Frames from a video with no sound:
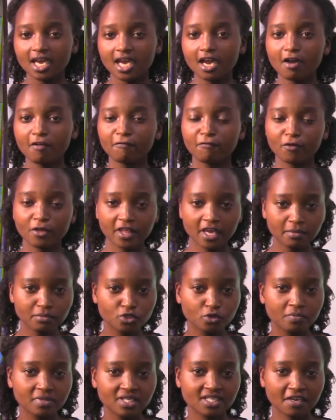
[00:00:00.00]
for them to be
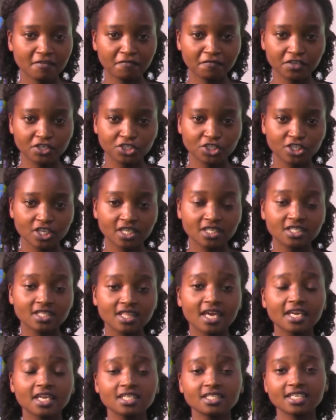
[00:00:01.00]
sufficient, there
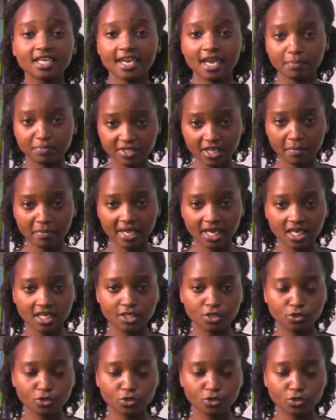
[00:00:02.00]
needs adaptability to